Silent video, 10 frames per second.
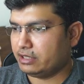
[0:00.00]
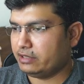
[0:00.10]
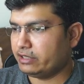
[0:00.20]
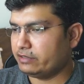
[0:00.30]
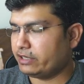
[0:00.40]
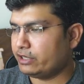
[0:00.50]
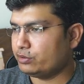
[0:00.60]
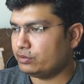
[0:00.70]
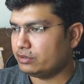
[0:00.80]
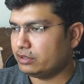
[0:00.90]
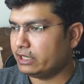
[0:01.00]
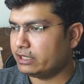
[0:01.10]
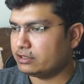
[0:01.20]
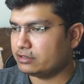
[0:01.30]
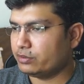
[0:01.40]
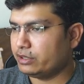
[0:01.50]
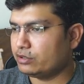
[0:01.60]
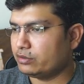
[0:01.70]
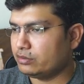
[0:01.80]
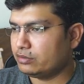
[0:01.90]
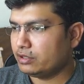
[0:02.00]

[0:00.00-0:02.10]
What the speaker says: Even if I do, it is going to